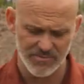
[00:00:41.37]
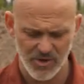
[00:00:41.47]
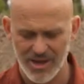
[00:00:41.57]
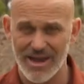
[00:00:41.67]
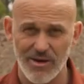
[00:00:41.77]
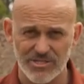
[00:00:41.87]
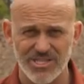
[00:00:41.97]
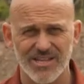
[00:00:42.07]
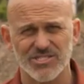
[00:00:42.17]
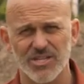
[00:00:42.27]
and okay, now it's
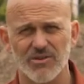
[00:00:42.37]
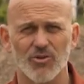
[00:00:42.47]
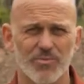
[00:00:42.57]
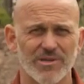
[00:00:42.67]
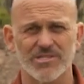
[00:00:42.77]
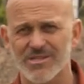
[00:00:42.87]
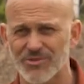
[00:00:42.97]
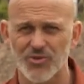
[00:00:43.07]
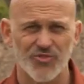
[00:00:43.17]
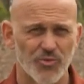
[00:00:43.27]
not sterile, plus you
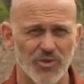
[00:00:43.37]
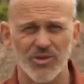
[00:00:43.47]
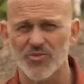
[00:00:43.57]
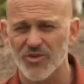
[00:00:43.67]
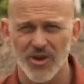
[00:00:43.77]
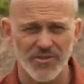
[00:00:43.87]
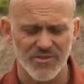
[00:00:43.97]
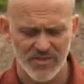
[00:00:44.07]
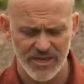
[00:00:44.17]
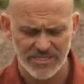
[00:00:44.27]
use it, reuse it, all
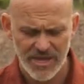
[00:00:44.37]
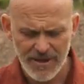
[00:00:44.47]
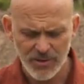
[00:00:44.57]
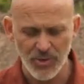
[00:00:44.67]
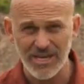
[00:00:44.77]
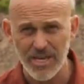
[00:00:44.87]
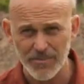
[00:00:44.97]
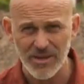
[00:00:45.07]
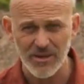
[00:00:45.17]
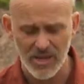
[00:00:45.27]
these things. You wanna
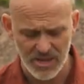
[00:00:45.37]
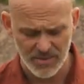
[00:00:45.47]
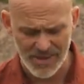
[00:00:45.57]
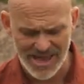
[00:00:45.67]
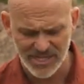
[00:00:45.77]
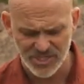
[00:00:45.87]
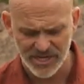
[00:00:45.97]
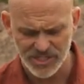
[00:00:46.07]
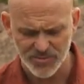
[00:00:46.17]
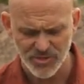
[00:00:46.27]
keep it in the package
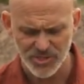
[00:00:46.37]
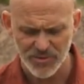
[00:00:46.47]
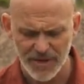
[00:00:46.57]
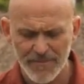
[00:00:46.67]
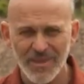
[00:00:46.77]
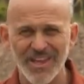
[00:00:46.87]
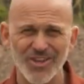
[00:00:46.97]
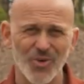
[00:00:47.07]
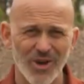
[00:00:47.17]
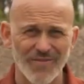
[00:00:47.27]
like it's supposed to be and
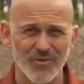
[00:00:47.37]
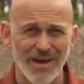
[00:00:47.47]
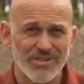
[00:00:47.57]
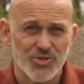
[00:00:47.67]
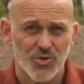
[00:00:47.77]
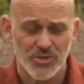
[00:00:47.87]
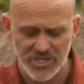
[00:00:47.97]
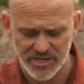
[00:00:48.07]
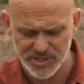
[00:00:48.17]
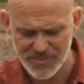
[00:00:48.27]
you don't wanna have to buy two, it's
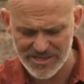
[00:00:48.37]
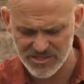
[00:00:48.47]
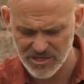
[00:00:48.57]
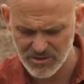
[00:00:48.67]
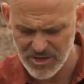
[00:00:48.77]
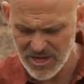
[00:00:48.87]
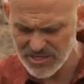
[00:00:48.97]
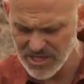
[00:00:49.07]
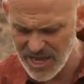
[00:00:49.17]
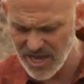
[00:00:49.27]
an expense. So
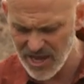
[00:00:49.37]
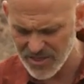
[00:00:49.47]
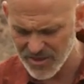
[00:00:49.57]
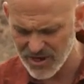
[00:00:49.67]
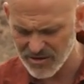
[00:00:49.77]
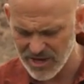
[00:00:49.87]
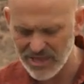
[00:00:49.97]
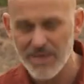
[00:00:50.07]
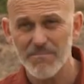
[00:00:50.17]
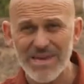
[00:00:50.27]
today I thought, okay,
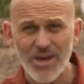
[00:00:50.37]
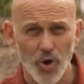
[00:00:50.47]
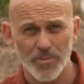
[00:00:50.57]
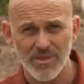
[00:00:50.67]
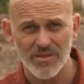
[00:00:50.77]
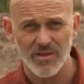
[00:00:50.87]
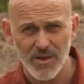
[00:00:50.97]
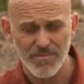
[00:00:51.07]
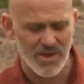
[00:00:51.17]
let me open this up